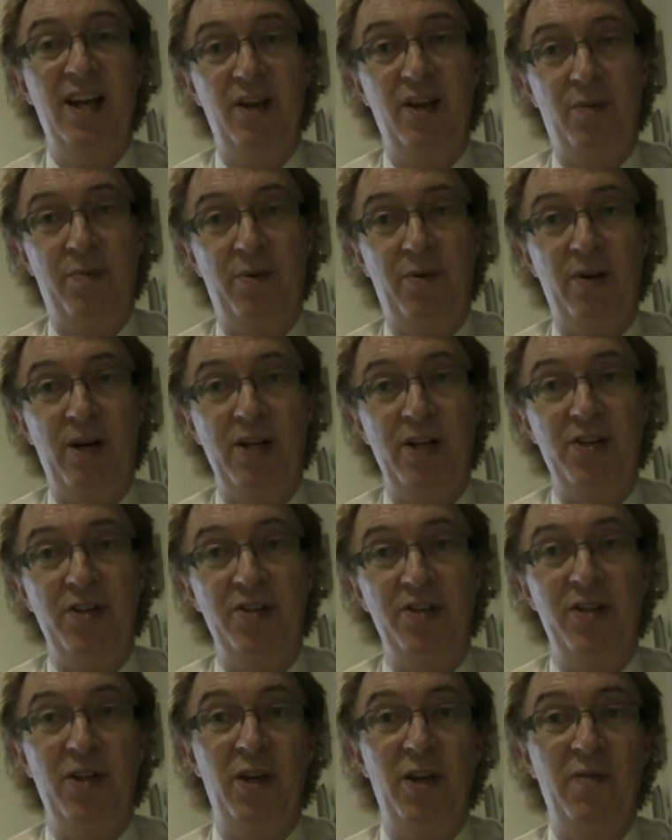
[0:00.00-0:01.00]
an
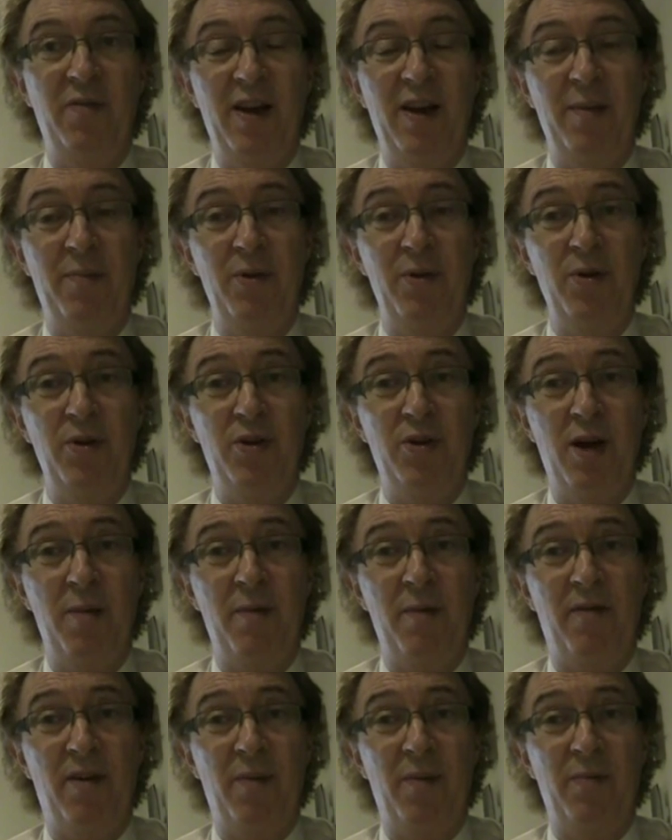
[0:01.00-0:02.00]
operation. So you develop a new
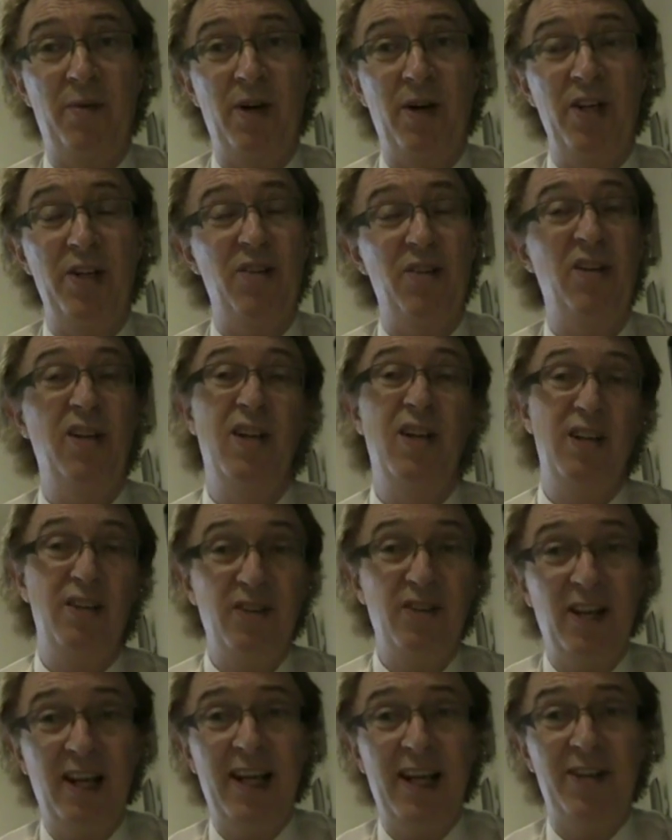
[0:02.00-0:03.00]
type of operation,
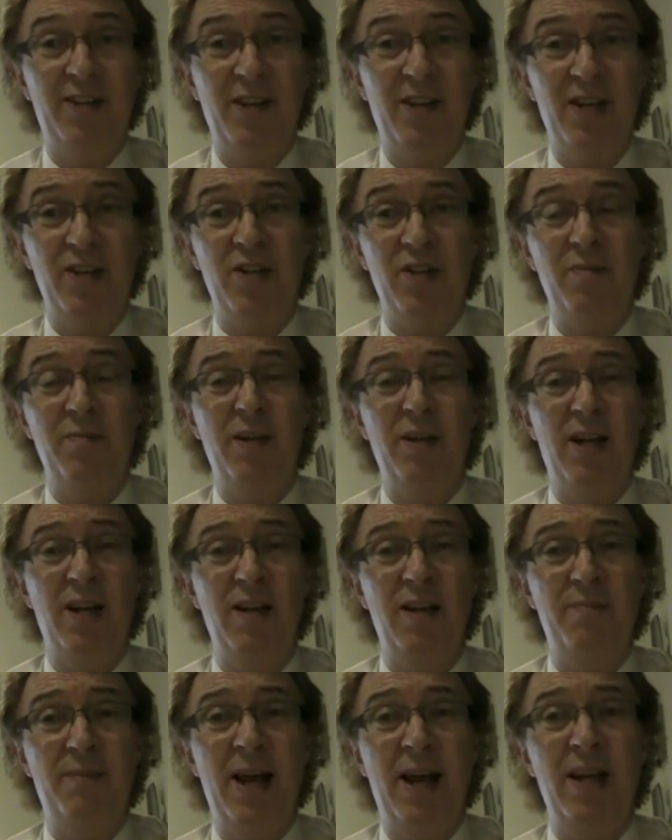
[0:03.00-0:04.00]
you're not allowed to actually
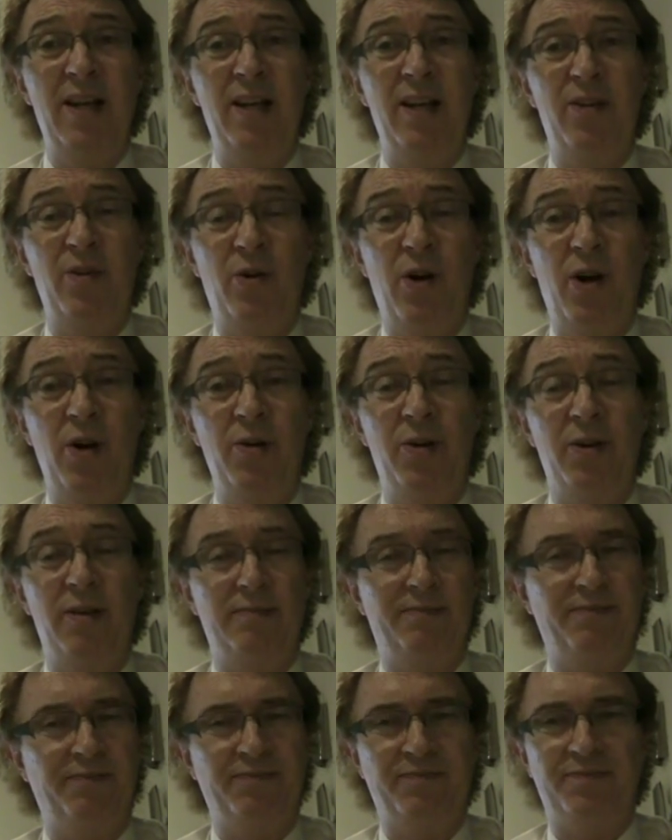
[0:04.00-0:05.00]
patent it or own it,
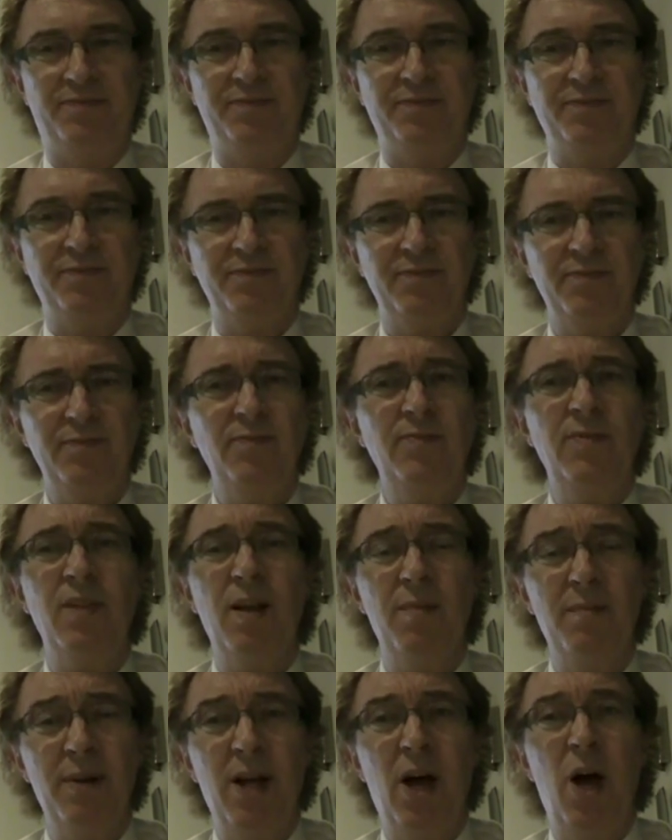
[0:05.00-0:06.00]

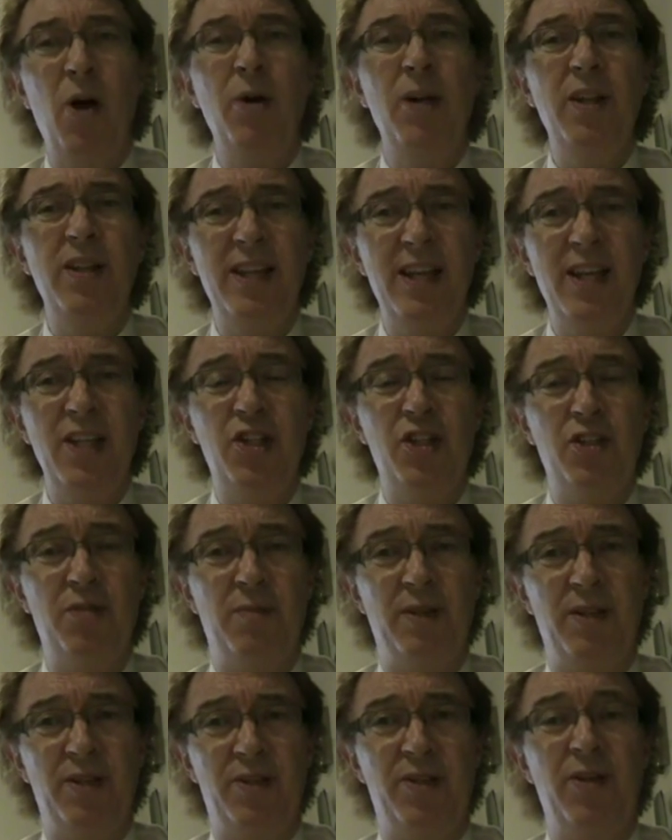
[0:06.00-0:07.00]
but only the
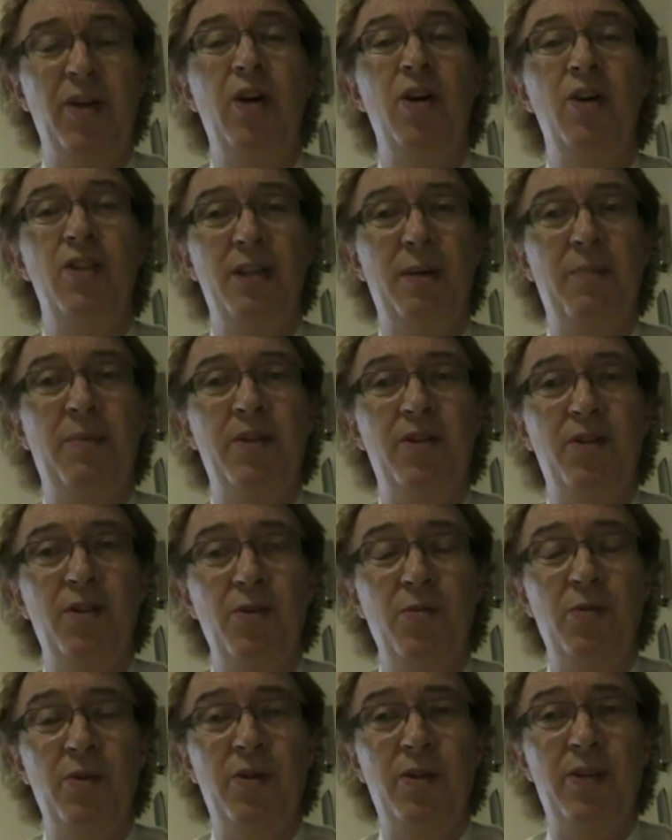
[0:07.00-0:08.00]
instruments. Something to
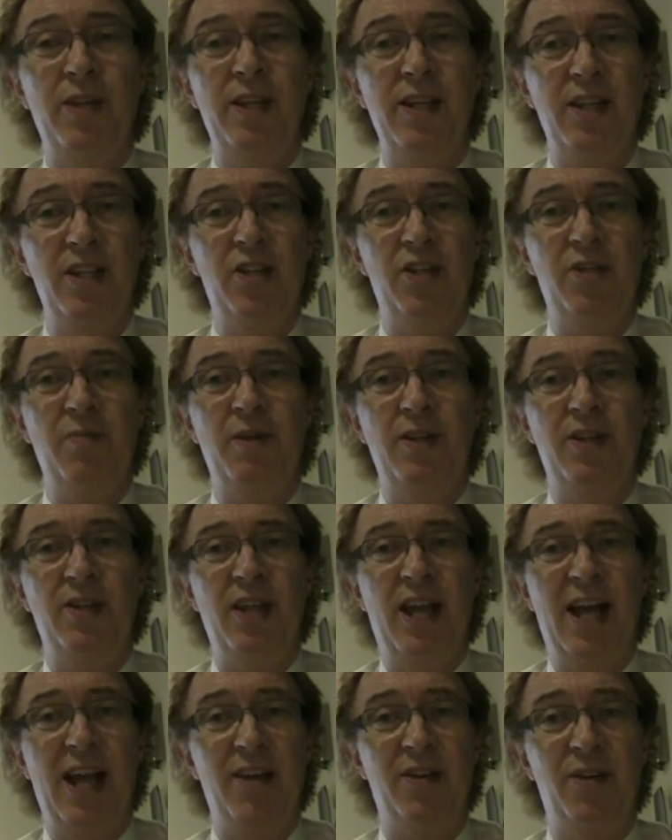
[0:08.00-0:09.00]
do with the instruments
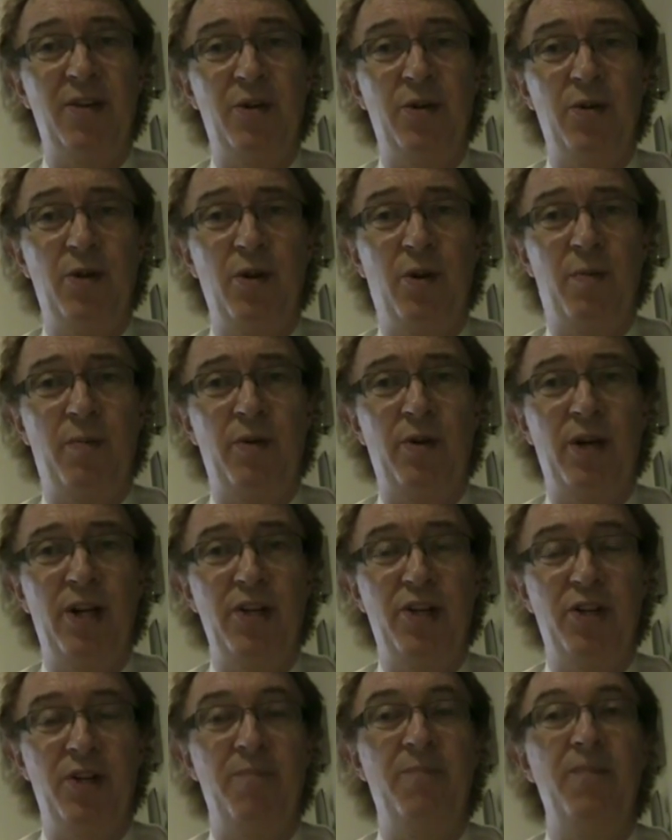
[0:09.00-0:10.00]
and how to do the
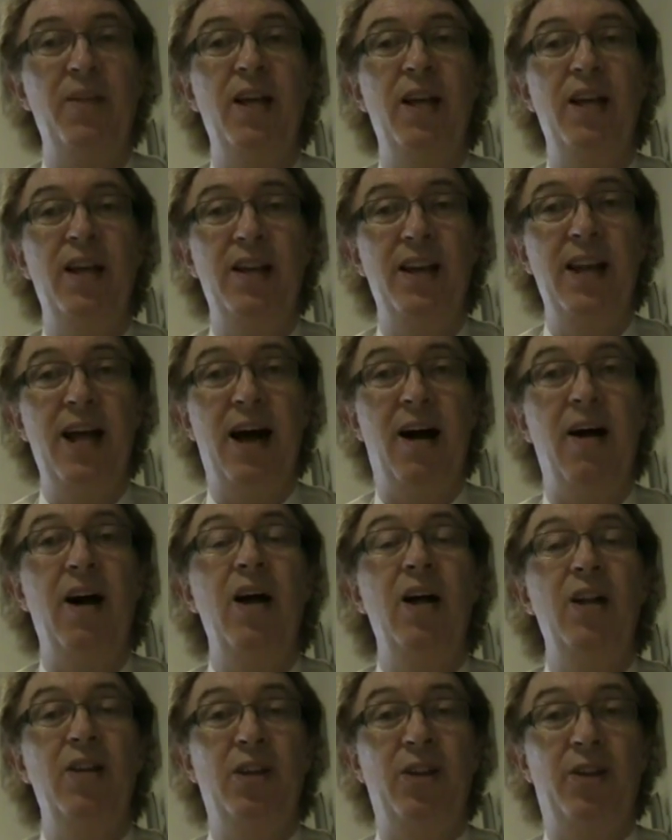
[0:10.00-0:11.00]
operation.
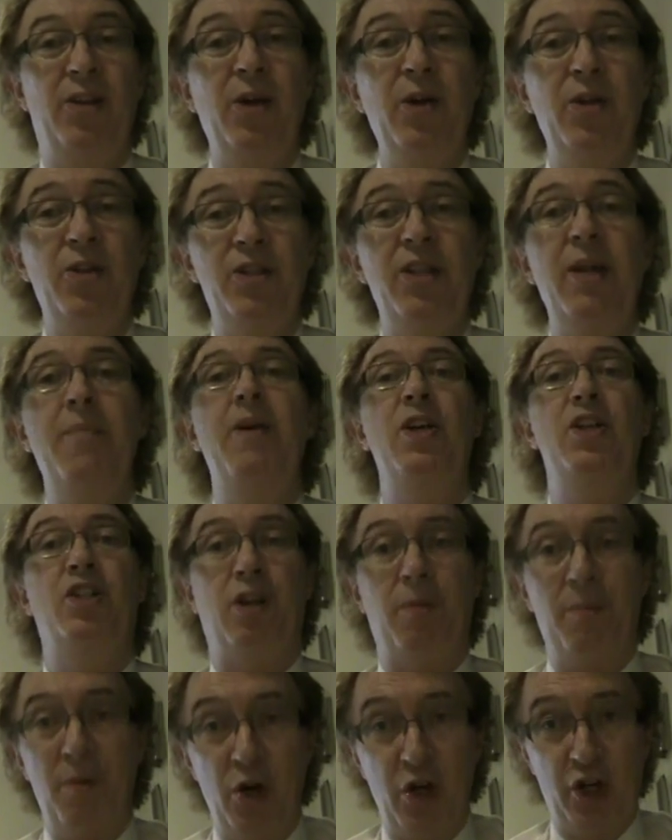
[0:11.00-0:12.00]
Now, the third step is
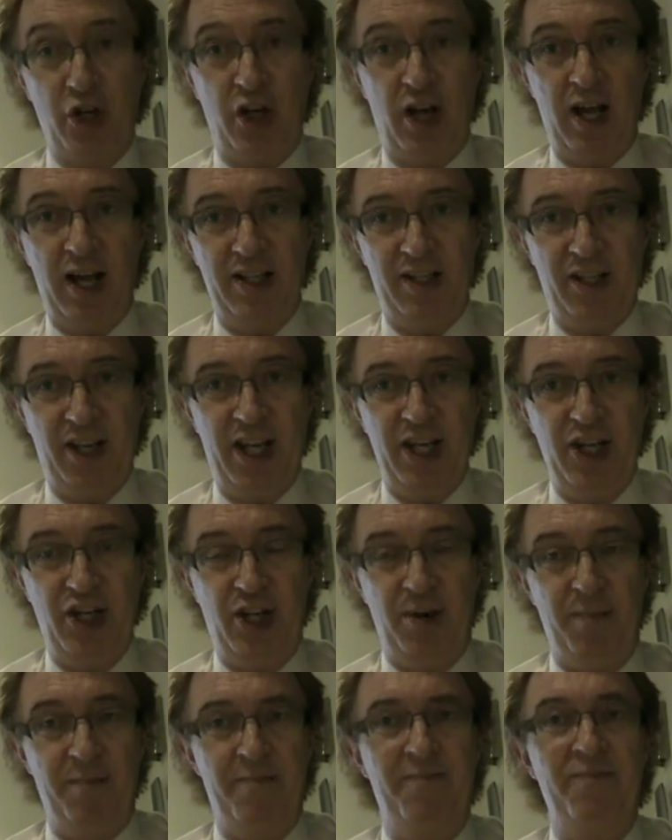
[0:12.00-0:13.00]

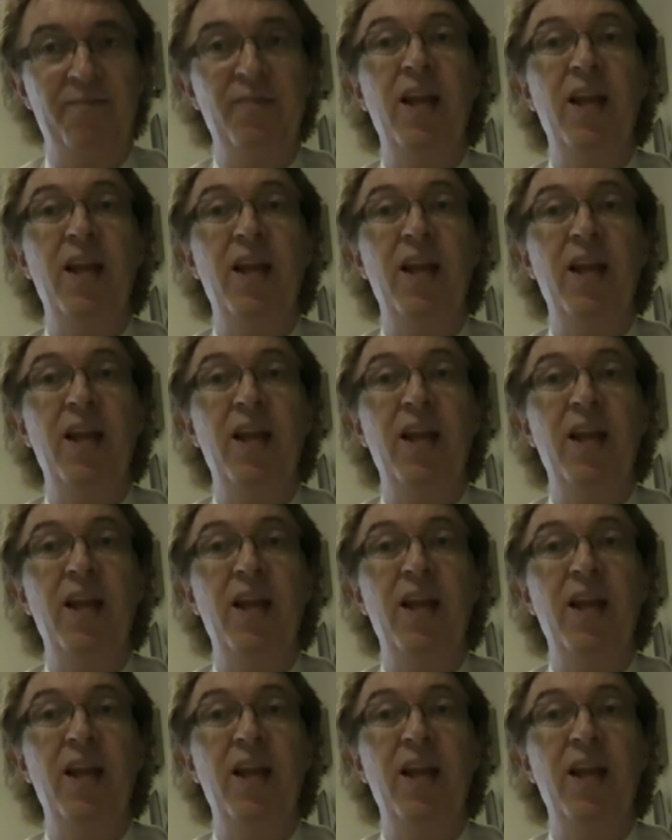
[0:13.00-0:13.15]
commercialization.